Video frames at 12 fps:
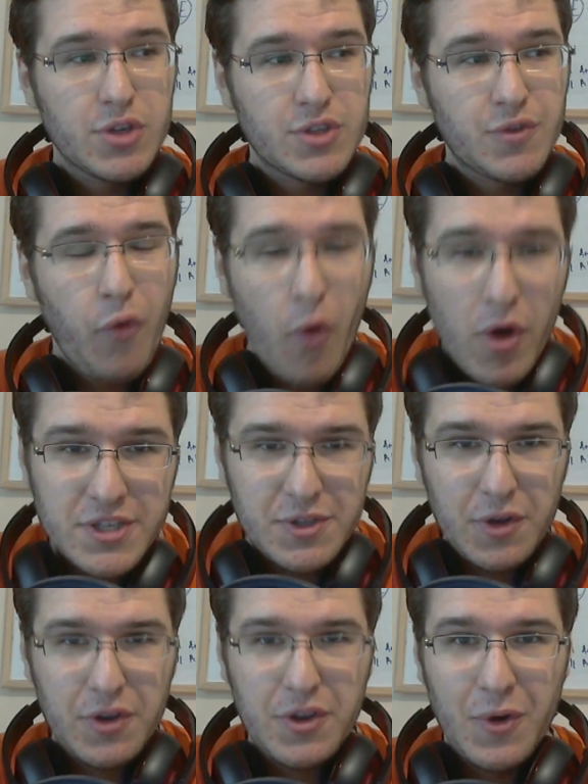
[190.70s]
forced
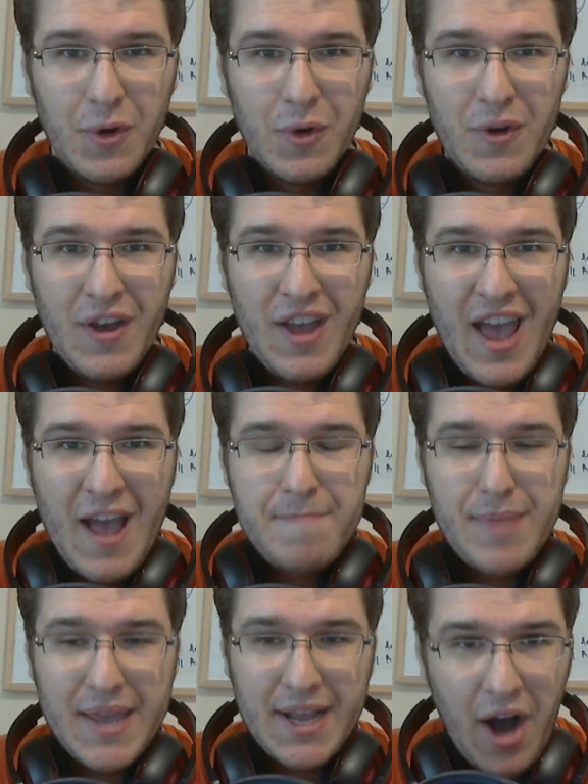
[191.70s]
on you
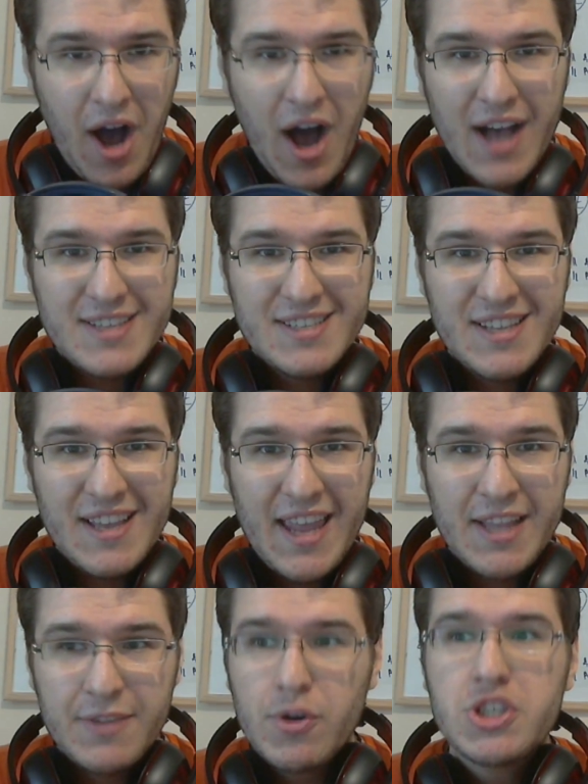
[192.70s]
because
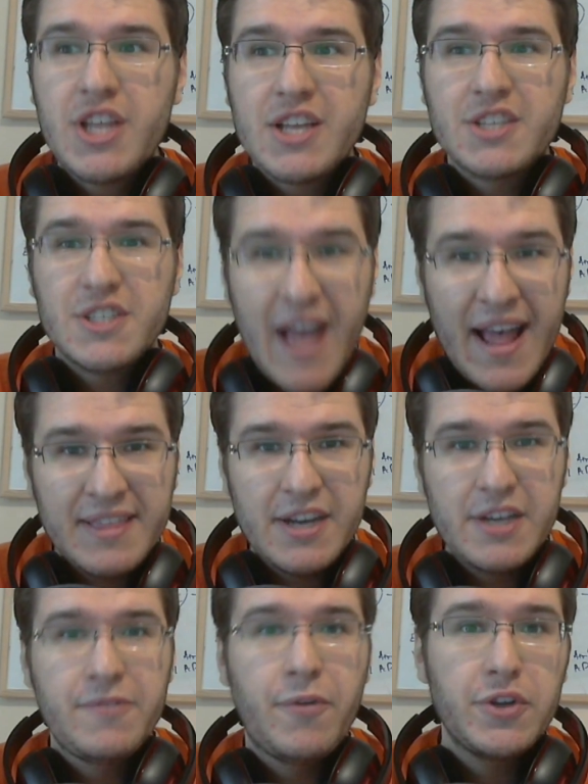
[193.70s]
it was the
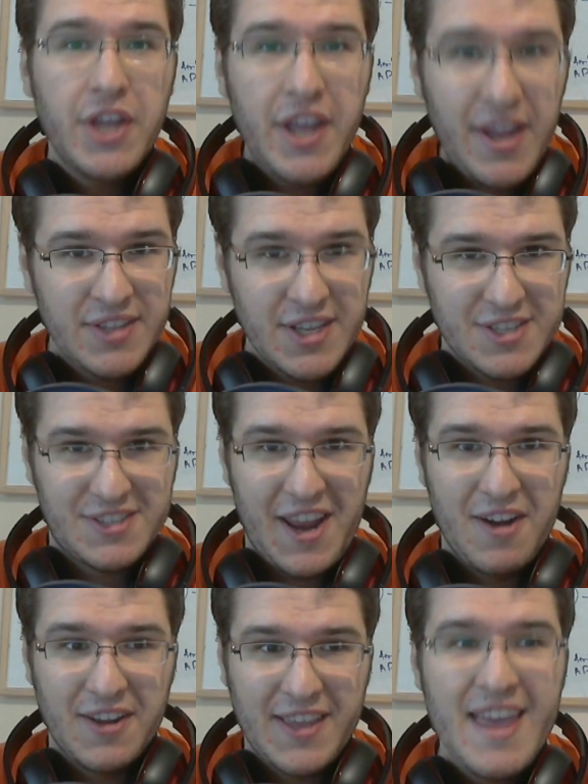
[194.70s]
standard for the
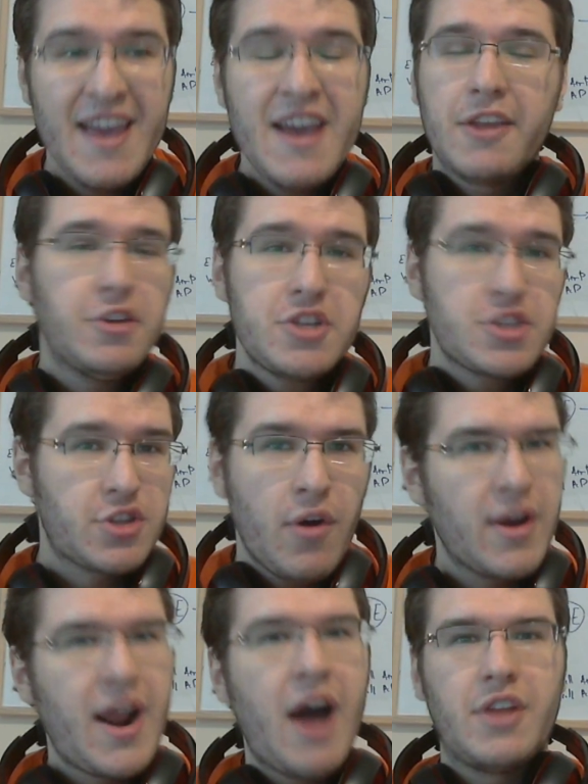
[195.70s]
industry, okay? You don't just
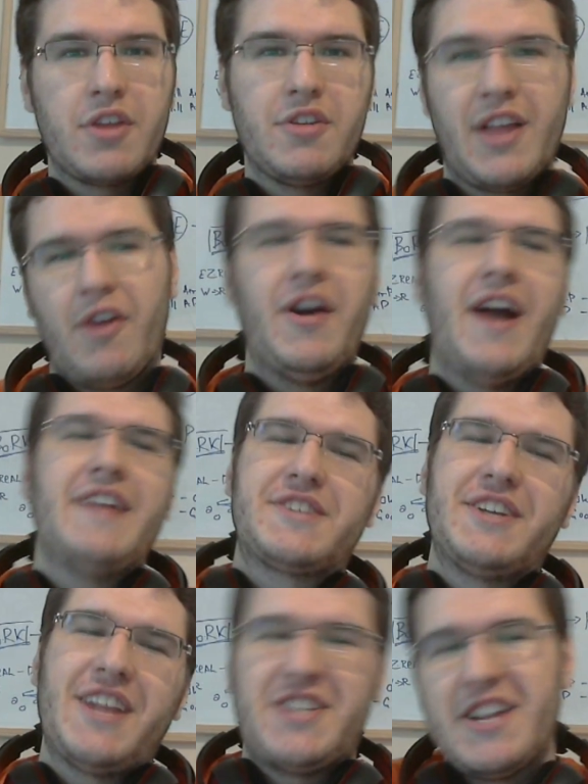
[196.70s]
go around and you're like, oh, I just
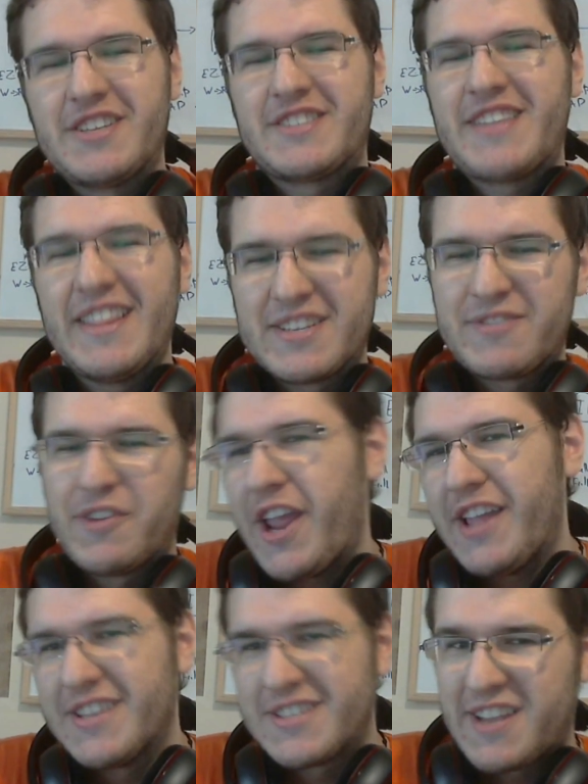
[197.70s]
gotta change the standards for the
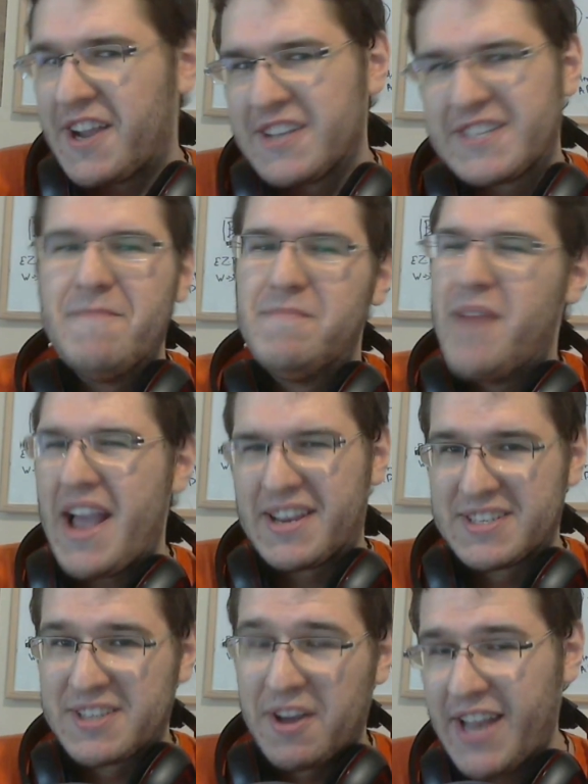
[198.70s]
industry because I'm
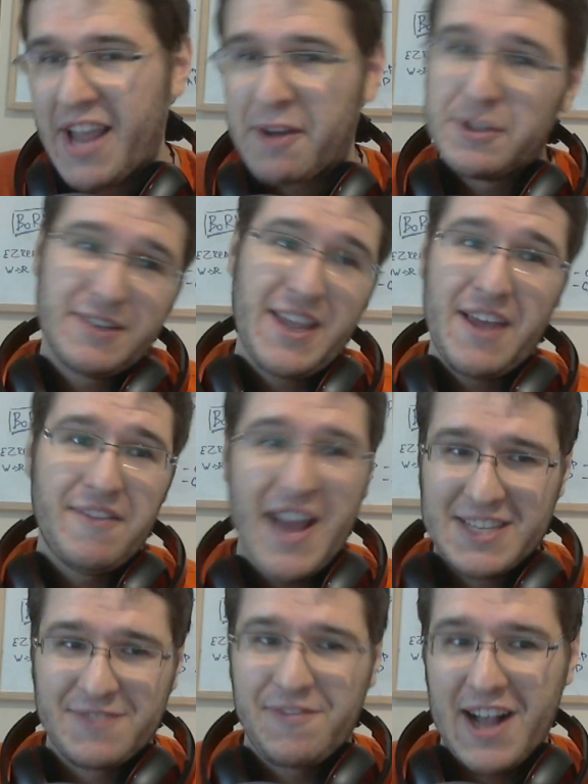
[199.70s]
Microsoft and I could give
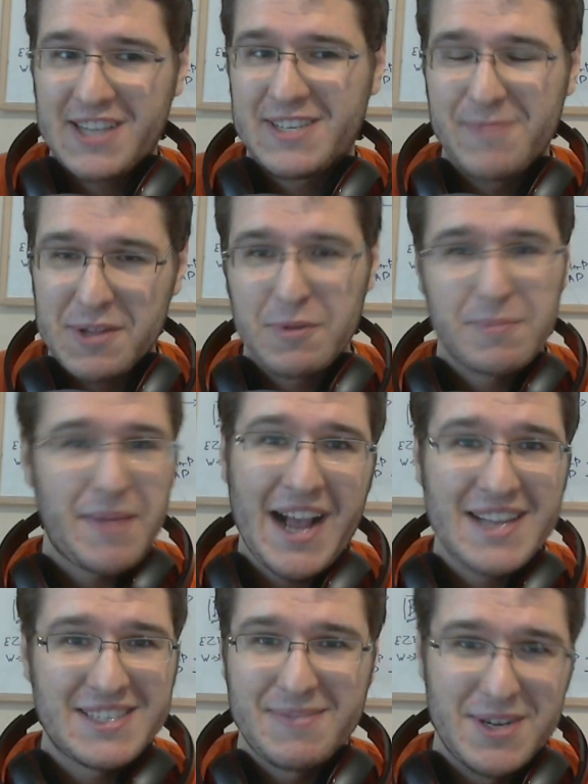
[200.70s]
less fucks about what my
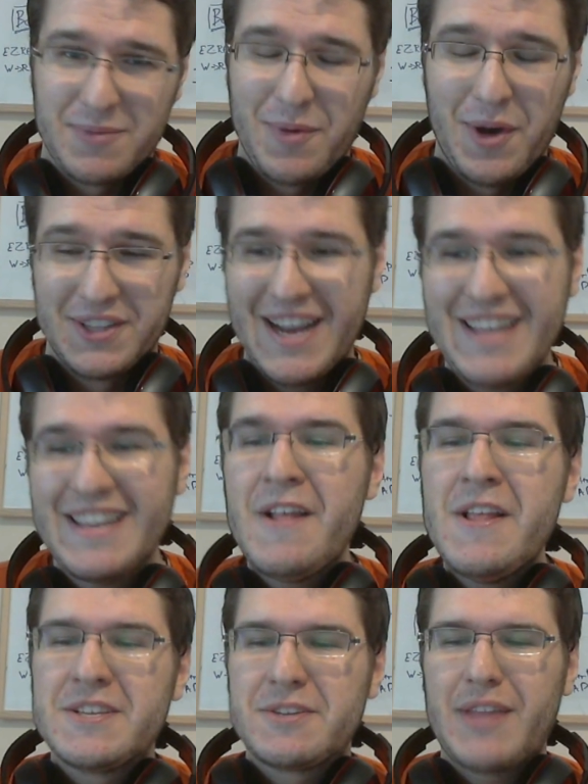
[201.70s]
customers want, right?
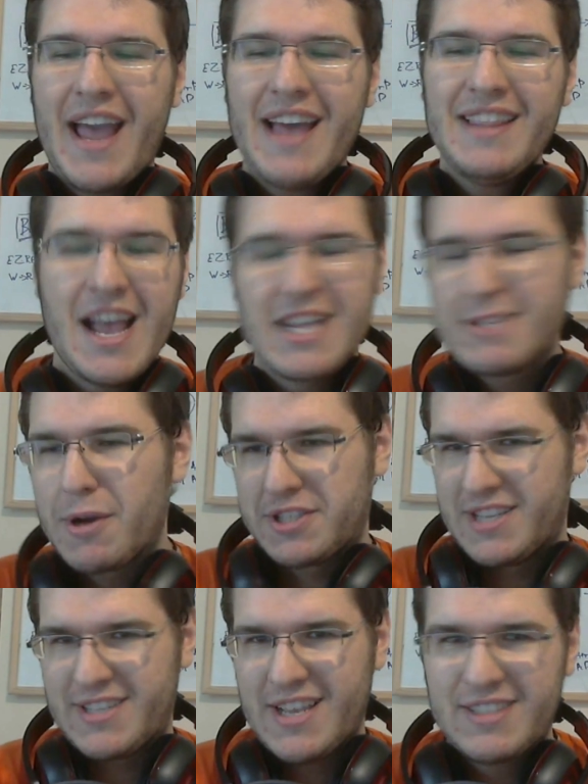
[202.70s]
So they had Xbox
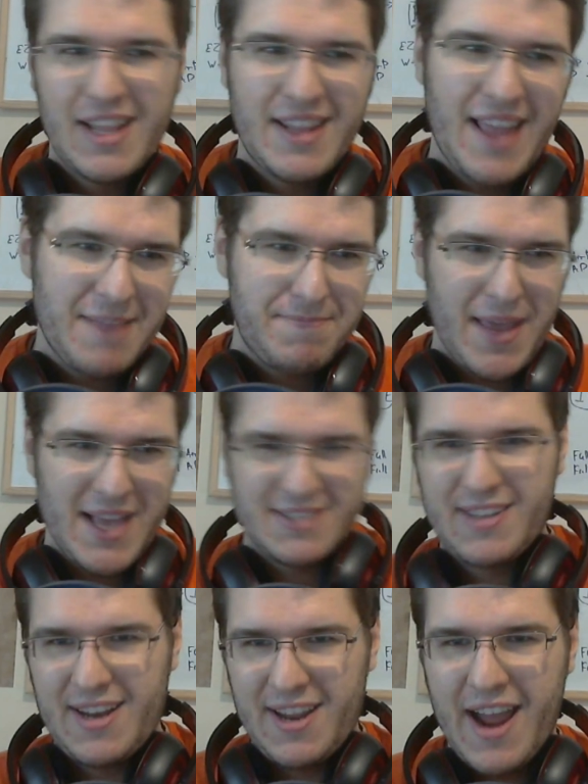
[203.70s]
360 and they had
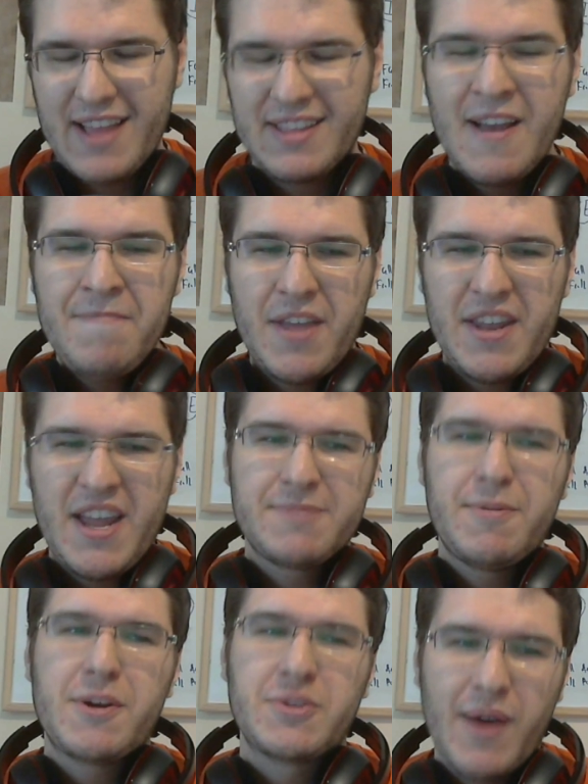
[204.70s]
PS3, right? And
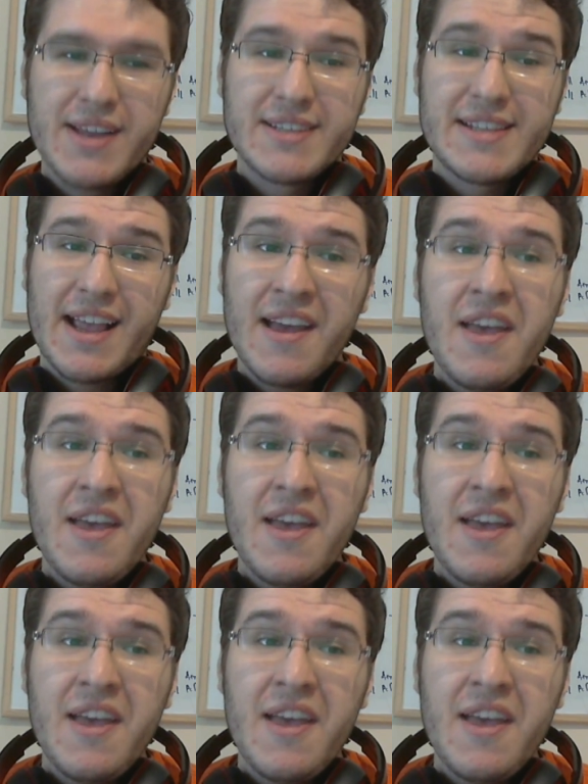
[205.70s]
Xbox One is like,